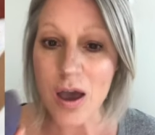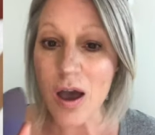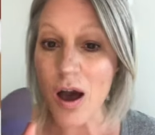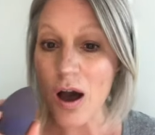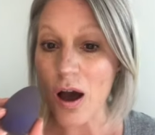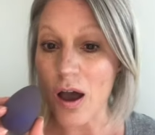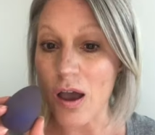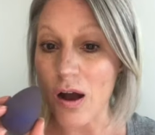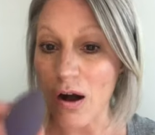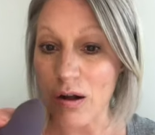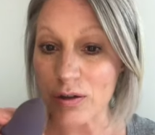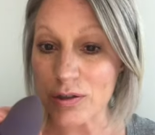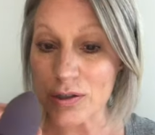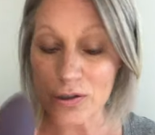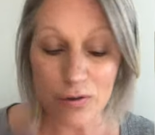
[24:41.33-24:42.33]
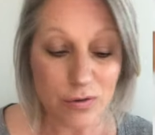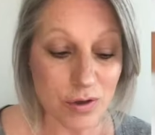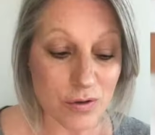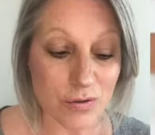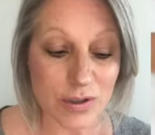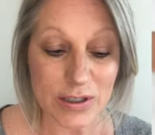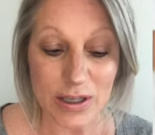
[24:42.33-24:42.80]
I also
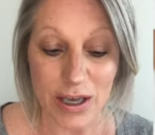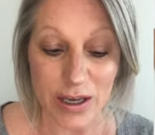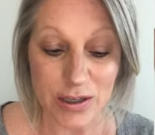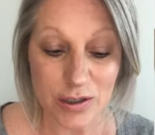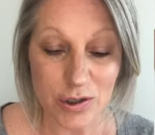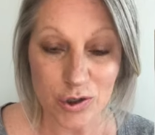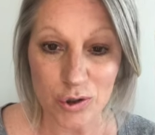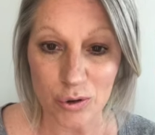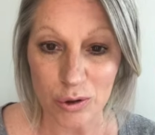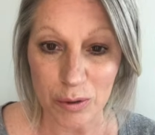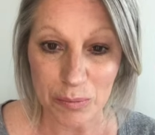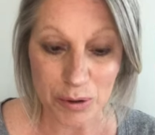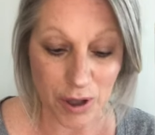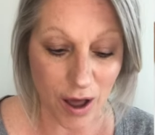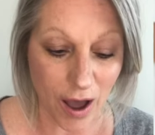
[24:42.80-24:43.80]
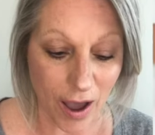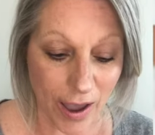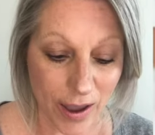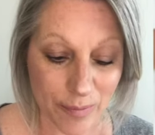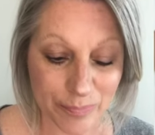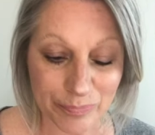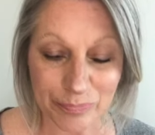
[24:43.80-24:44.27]
use this to
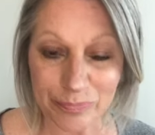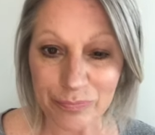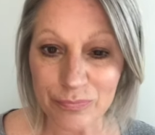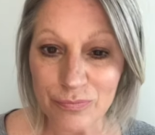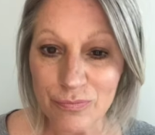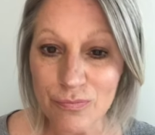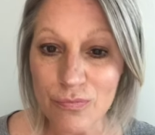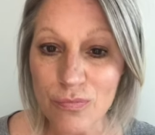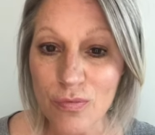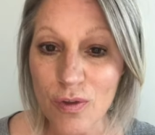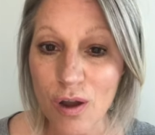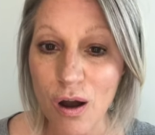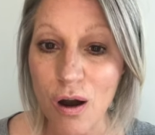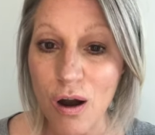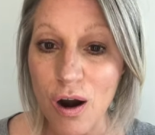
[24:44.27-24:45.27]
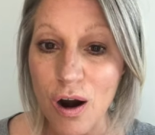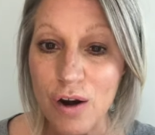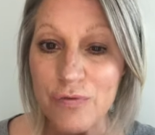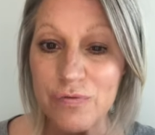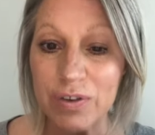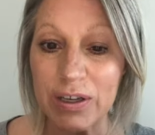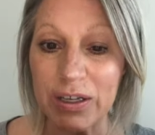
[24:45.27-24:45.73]
apply
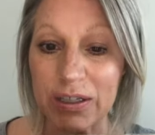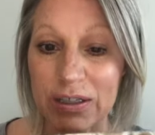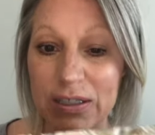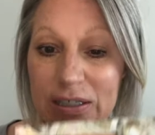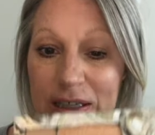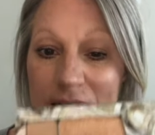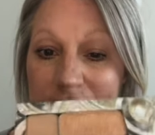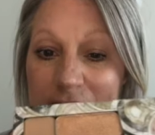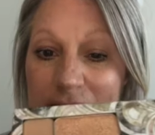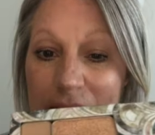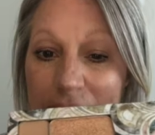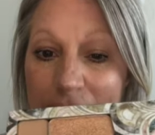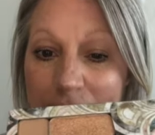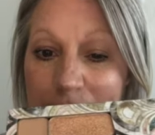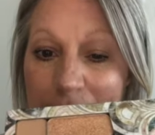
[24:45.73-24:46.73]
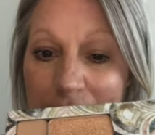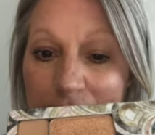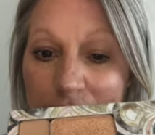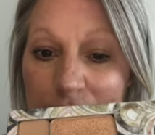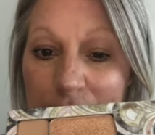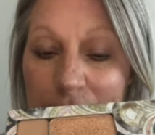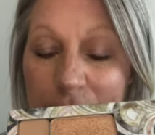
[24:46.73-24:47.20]
our Vanilla Dust setting
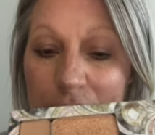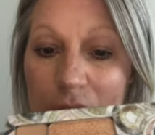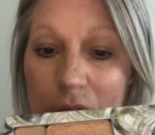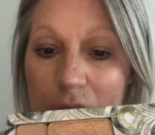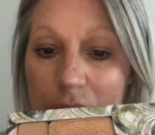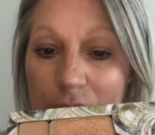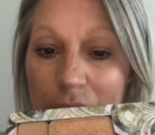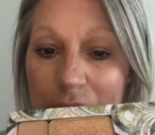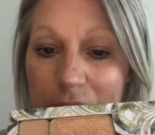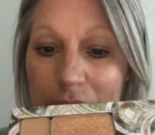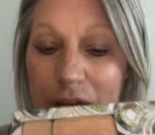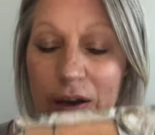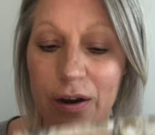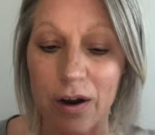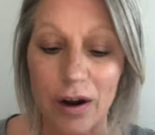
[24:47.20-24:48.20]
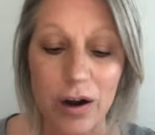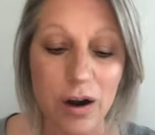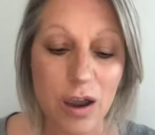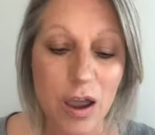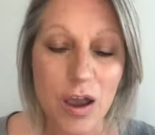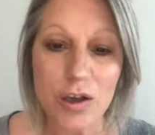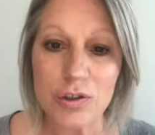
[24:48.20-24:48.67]
powder right here.
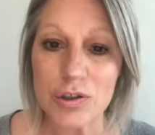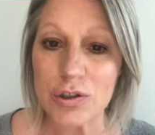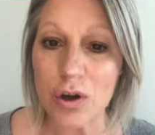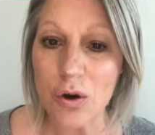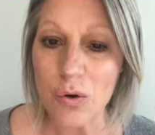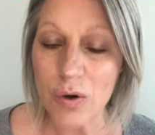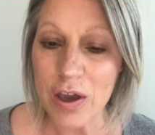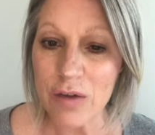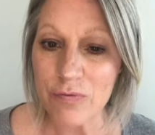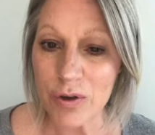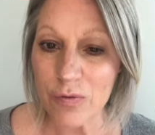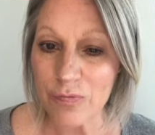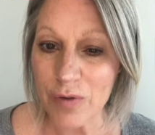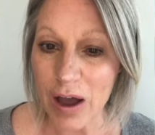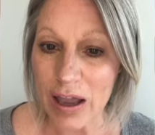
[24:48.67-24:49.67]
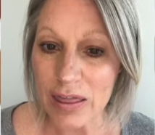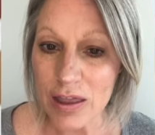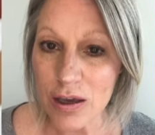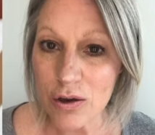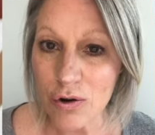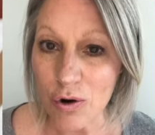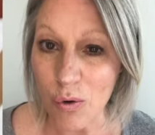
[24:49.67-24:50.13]
So if you find
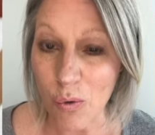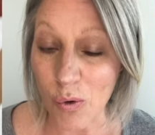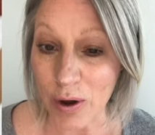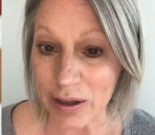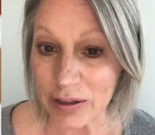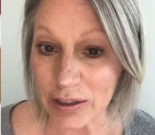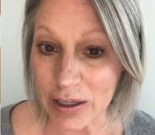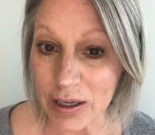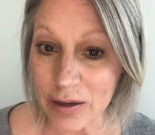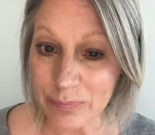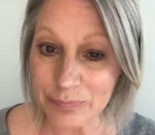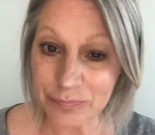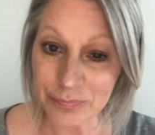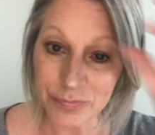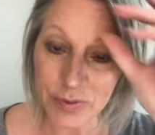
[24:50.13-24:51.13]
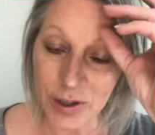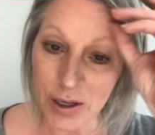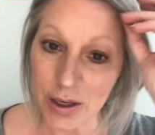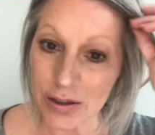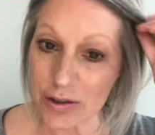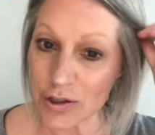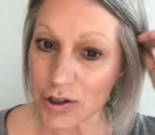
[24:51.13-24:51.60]
that you're oily
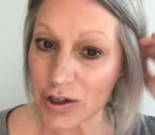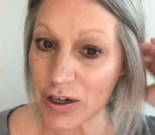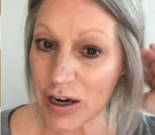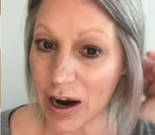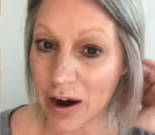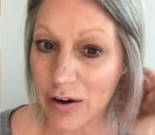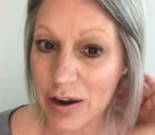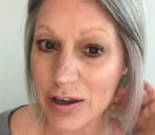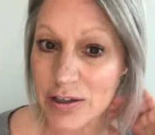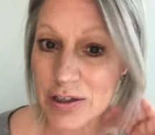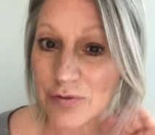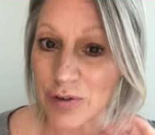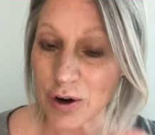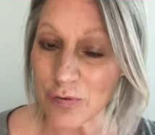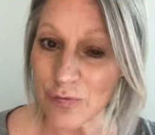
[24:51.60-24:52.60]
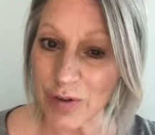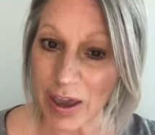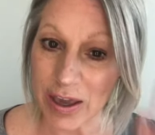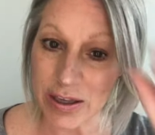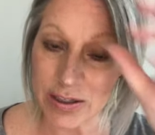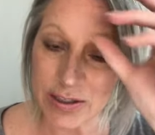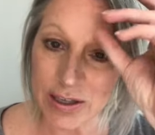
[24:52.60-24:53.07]
in certain areas of your
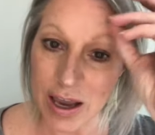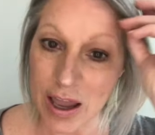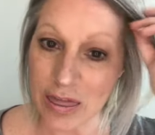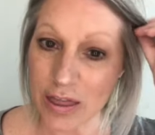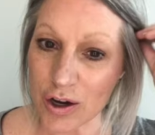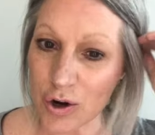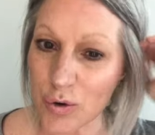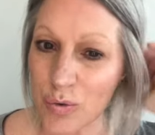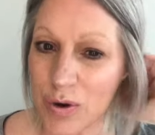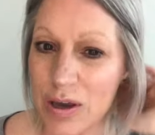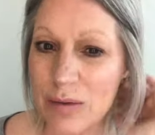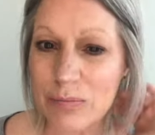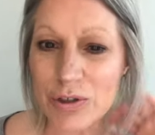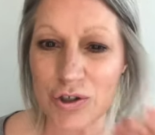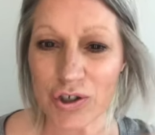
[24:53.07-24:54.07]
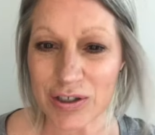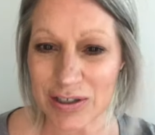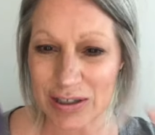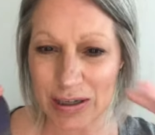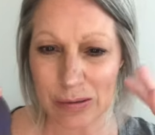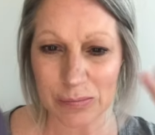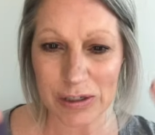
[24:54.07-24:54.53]
face and the creams just
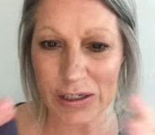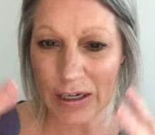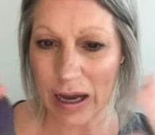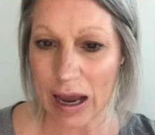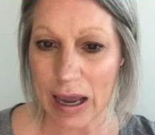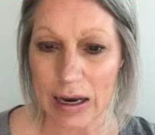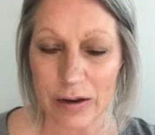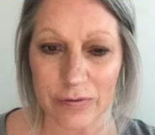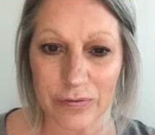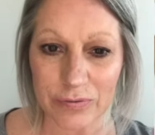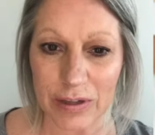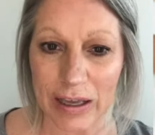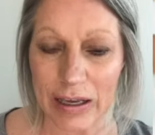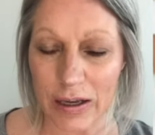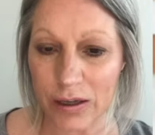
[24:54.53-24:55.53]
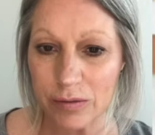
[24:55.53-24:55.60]
seem to kind of like